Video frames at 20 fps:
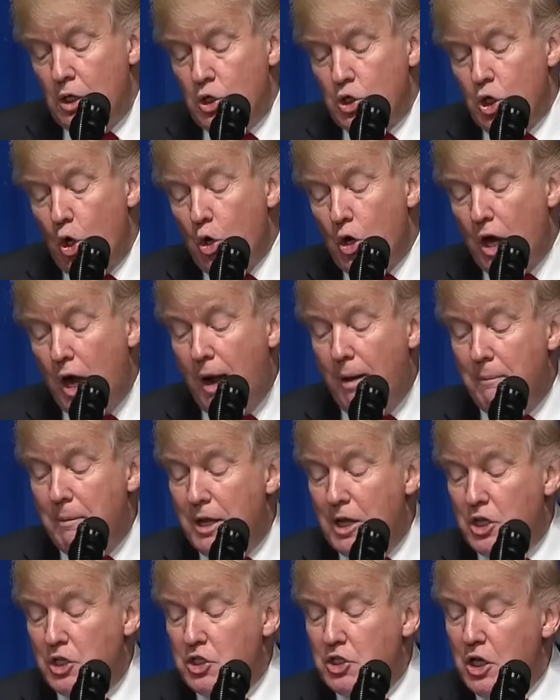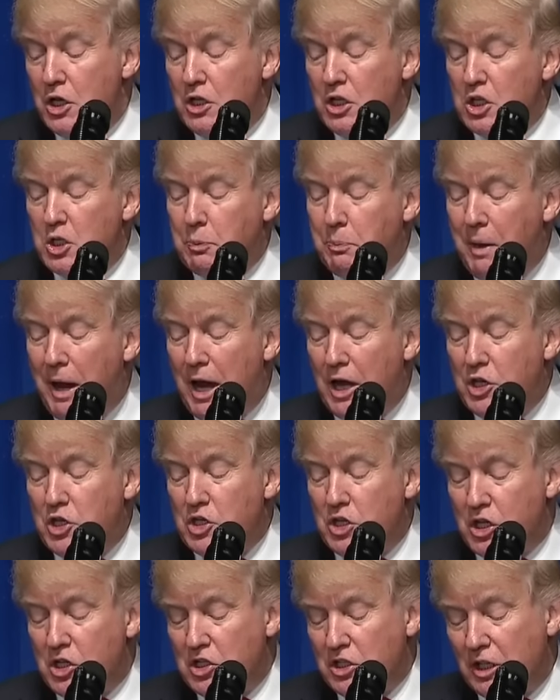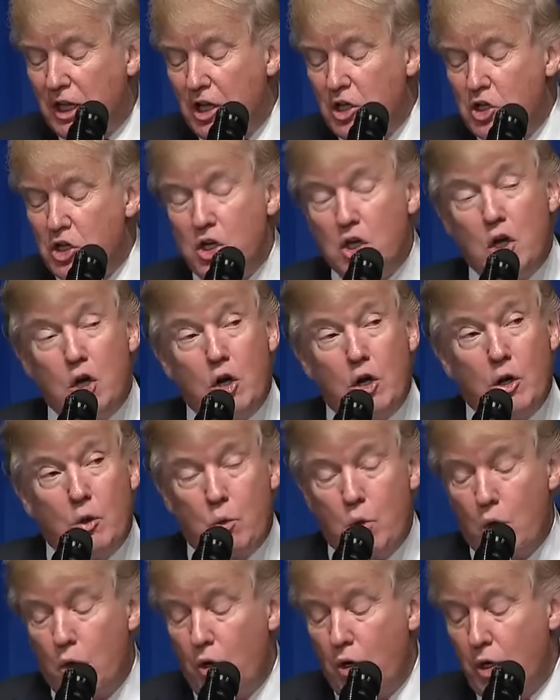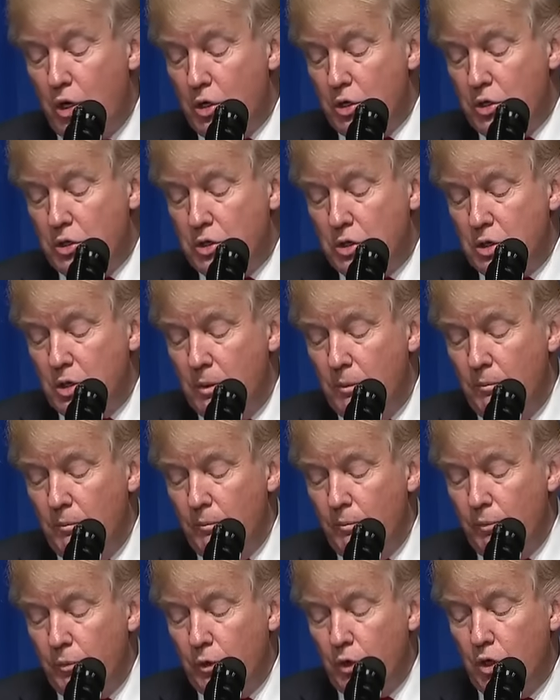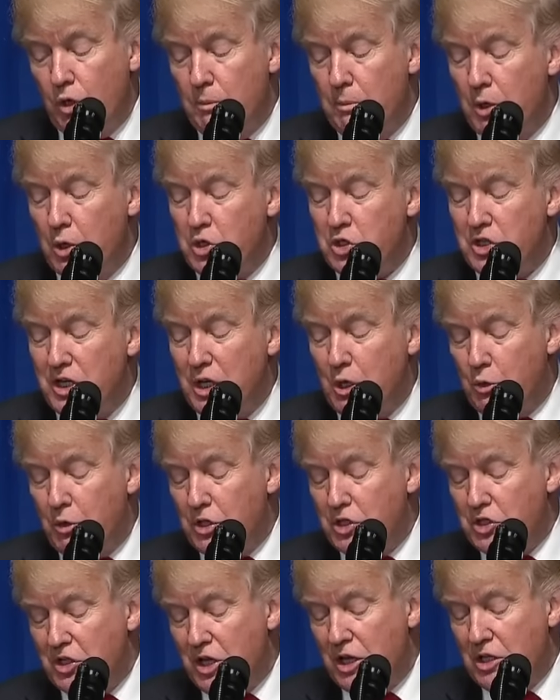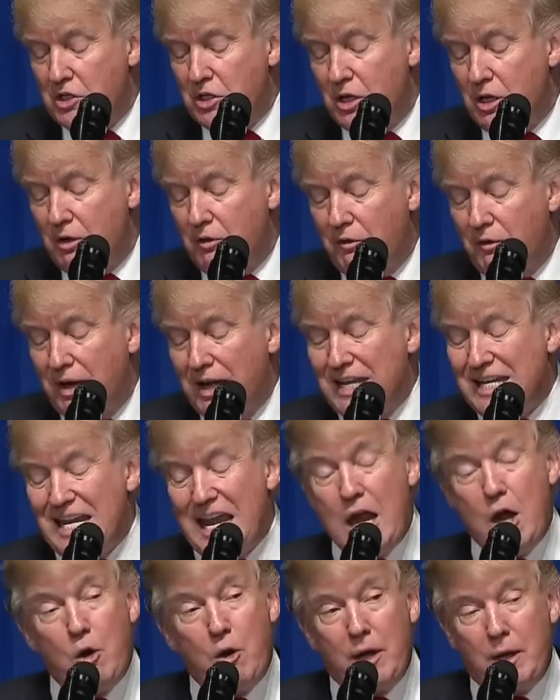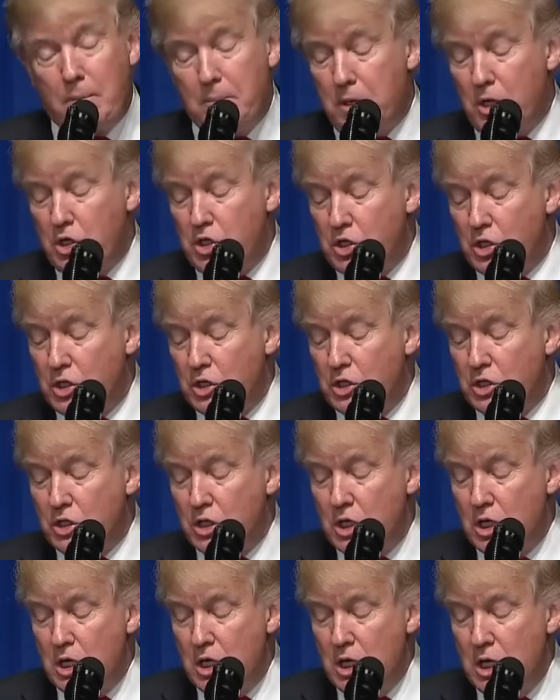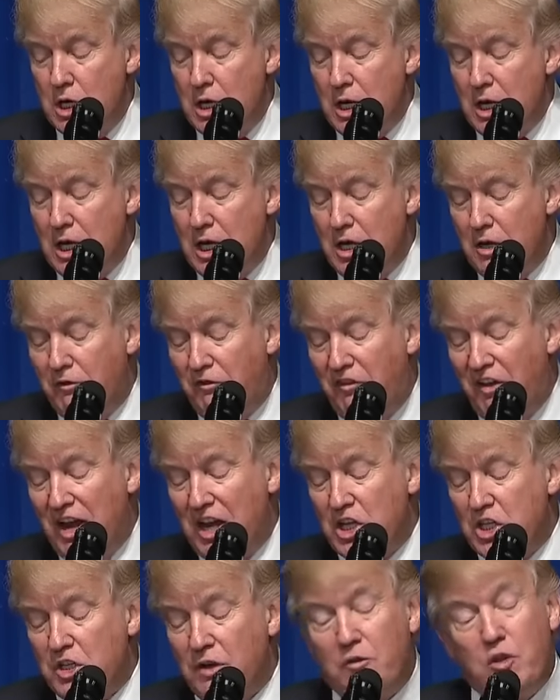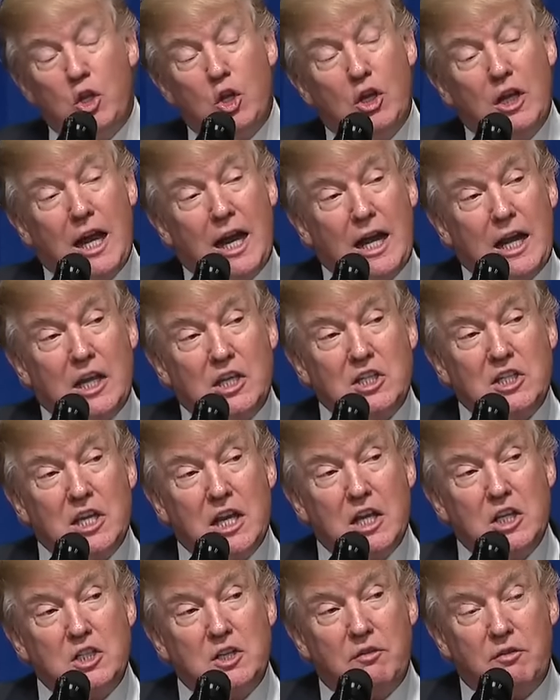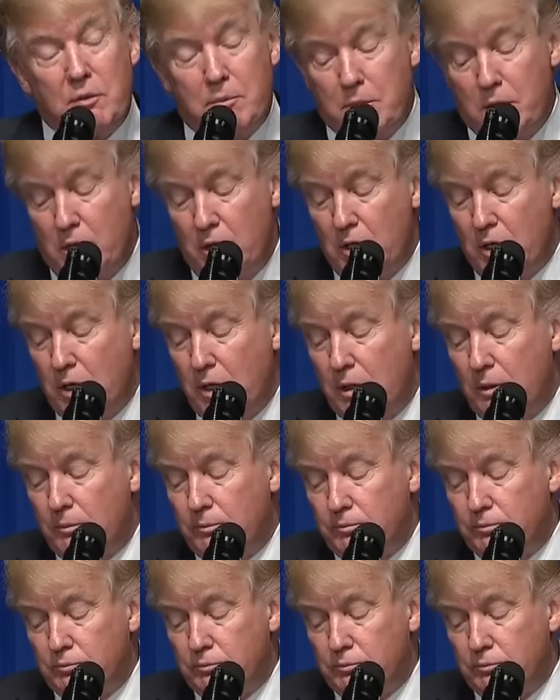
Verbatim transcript: SOCOM has dispatched its legendary warriors to the most secret, sensitive, and daring missions in defense of the United States of America.